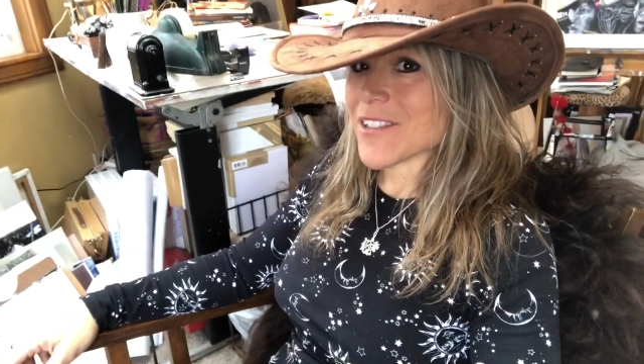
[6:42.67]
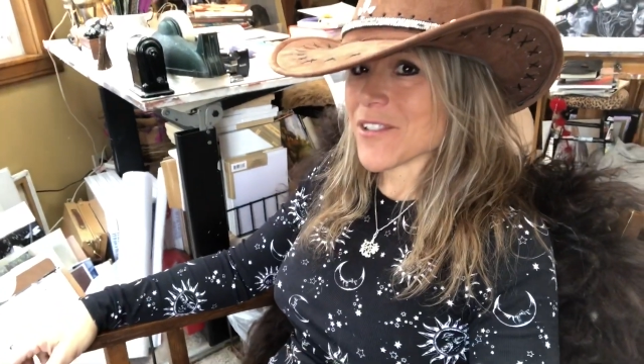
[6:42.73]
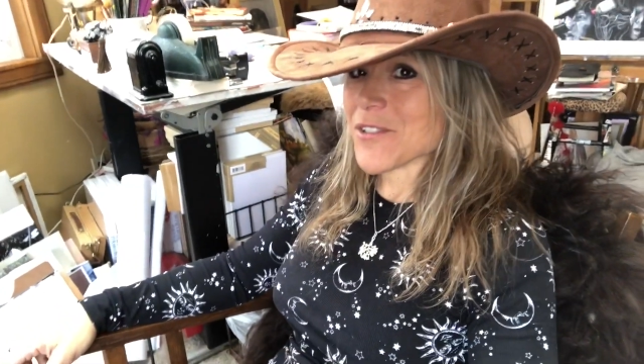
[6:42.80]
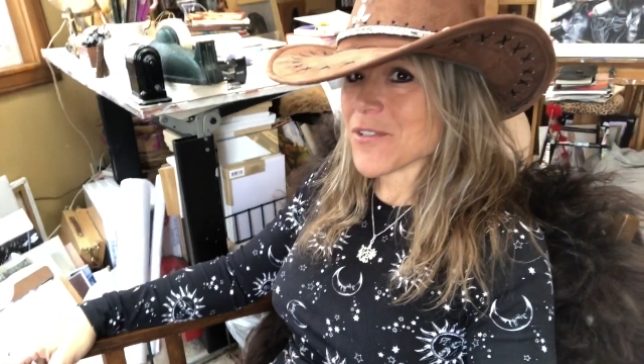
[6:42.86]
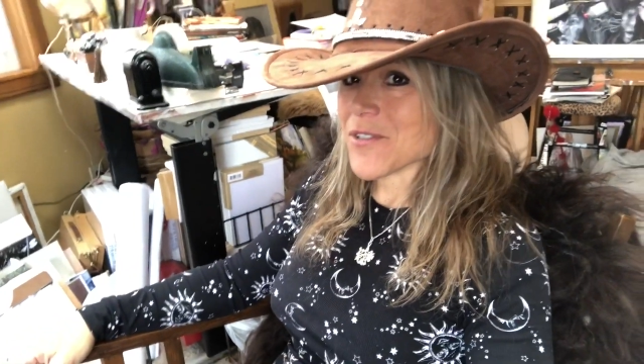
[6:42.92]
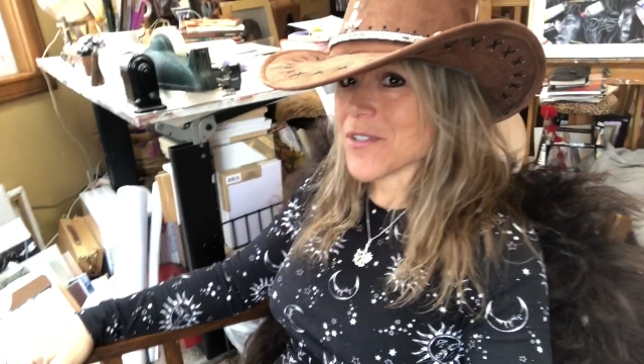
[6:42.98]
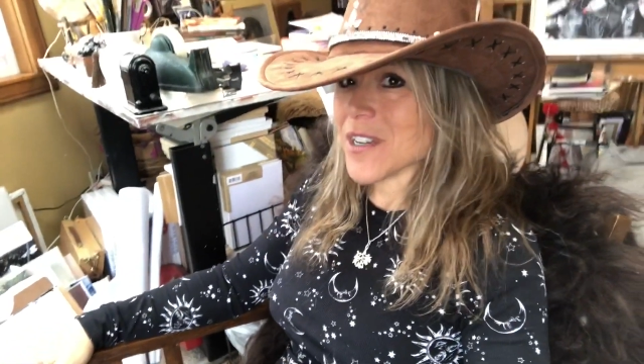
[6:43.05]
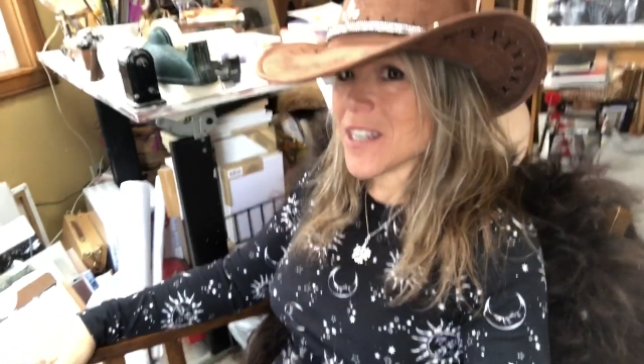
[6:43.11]

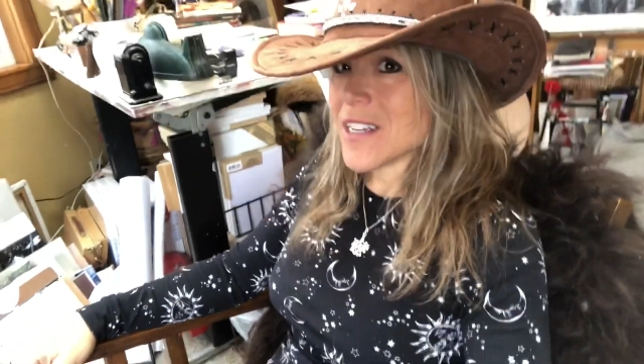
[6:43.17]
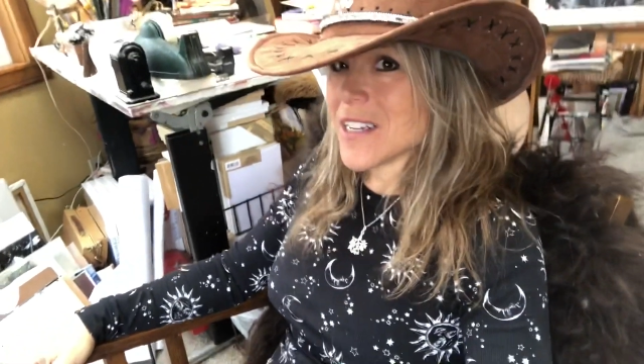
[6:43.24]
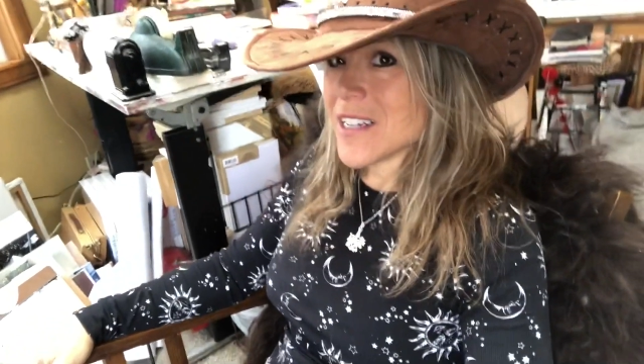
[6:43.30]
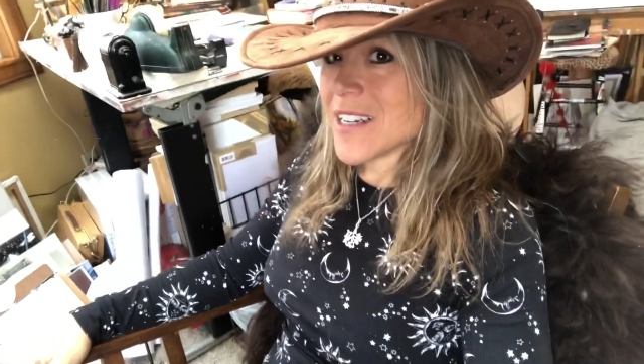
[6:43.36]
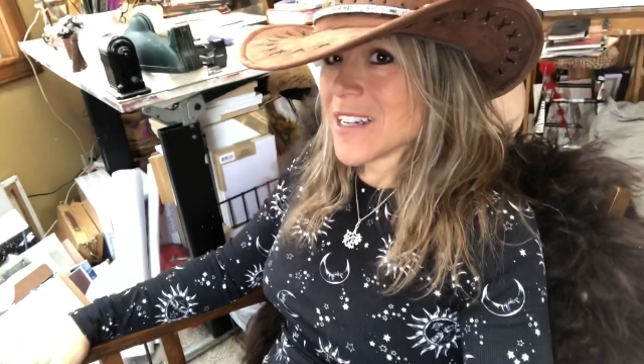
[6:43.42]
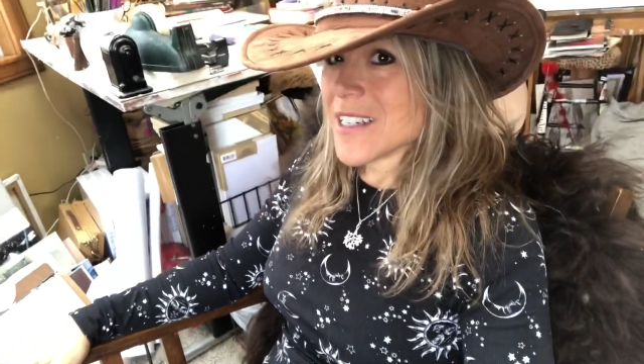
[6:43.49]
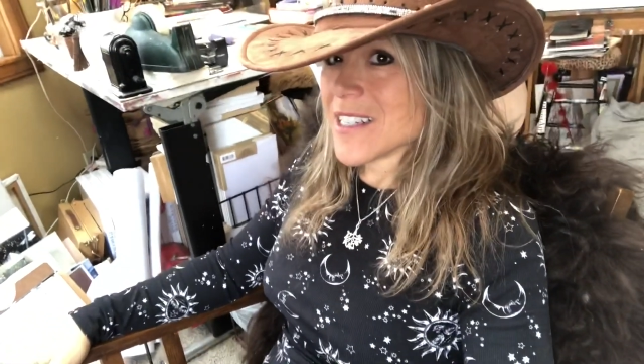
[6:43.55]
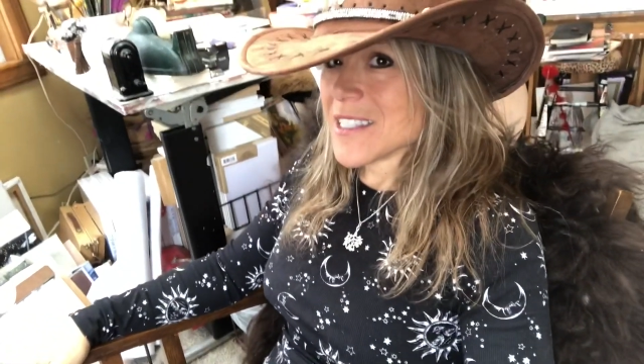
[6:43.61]
So,
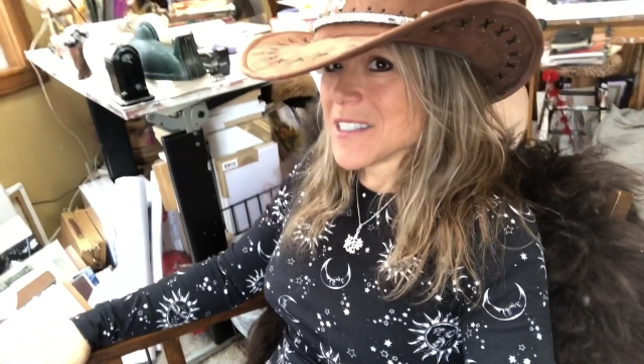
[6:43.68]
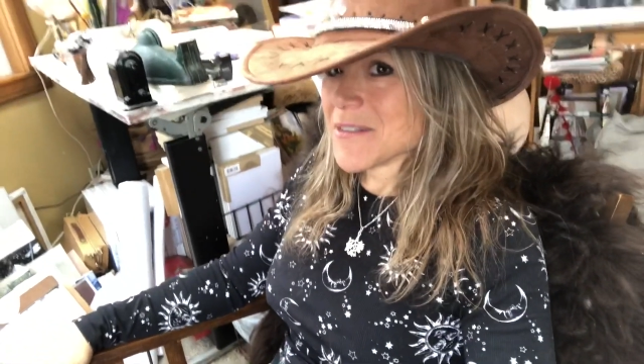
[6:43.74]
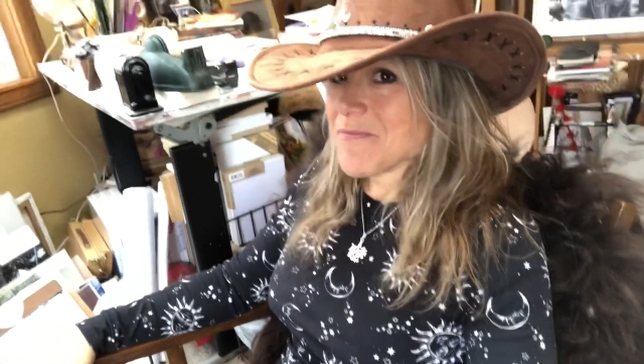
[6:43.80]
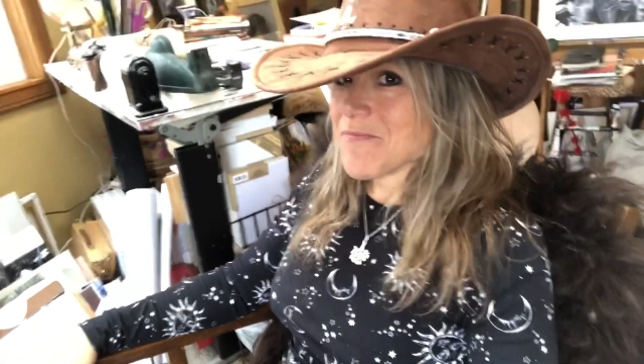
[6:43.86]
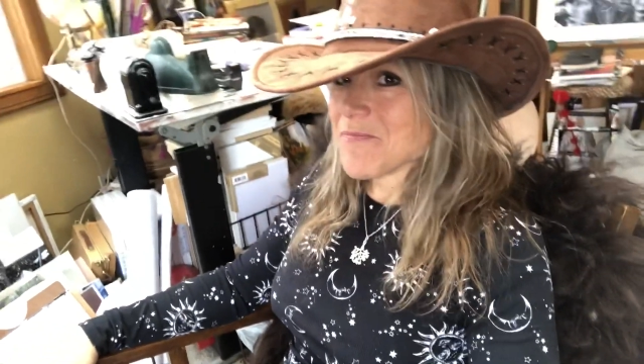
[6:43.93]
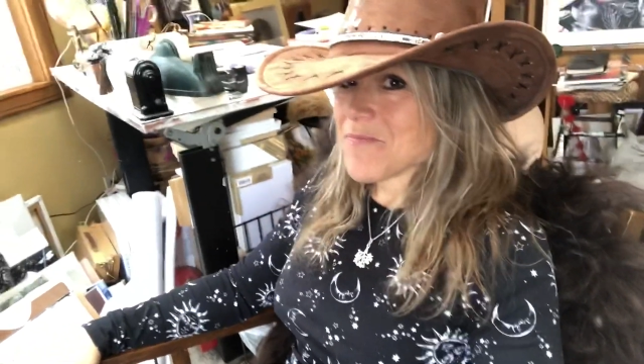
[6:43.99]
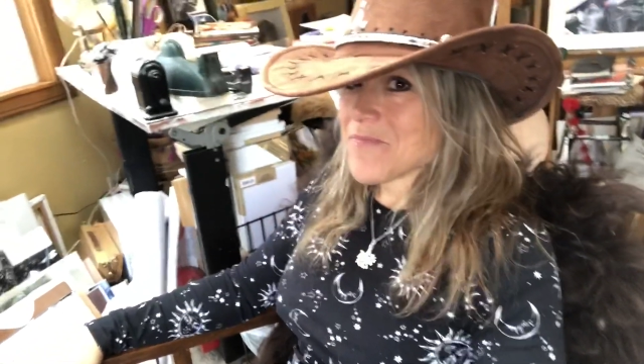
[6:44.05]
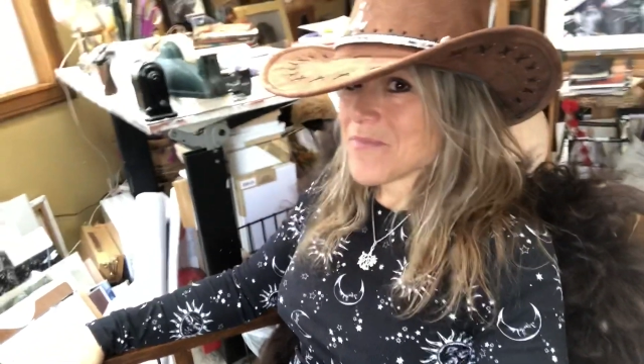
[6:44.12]

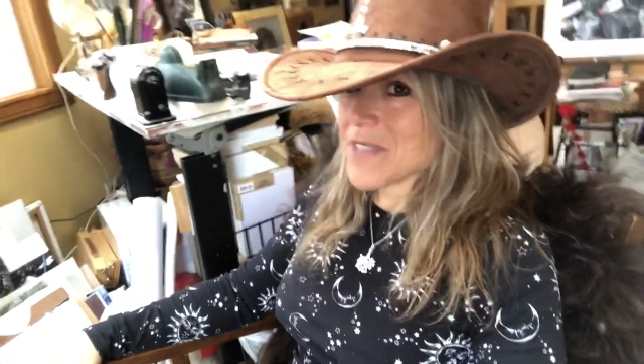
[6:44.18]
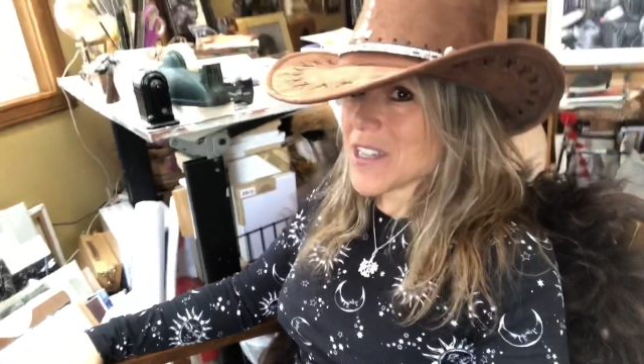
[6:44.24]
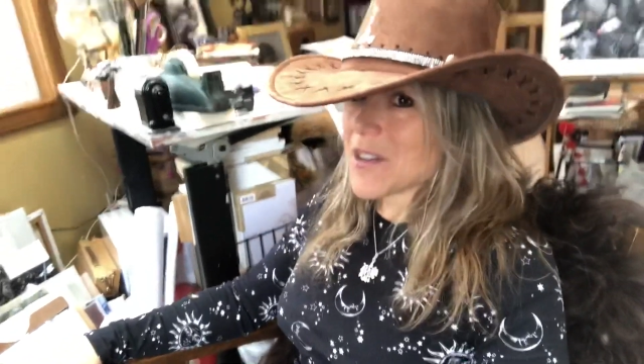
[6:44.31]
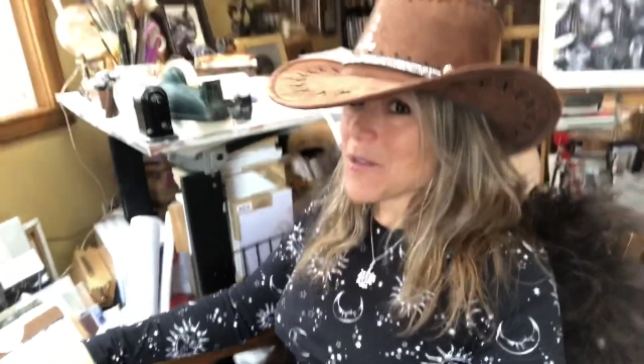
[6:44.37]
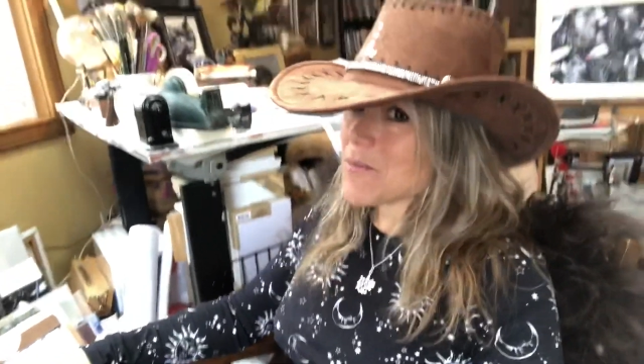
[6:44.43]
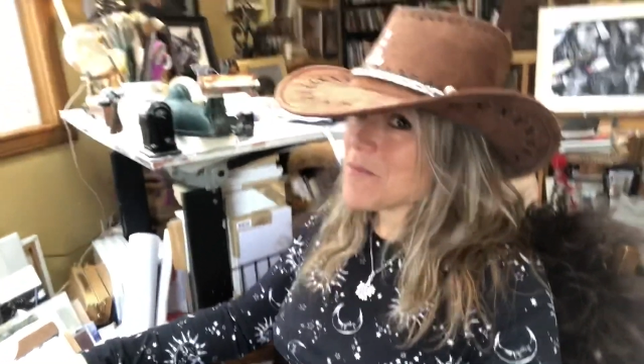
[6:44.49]
you know,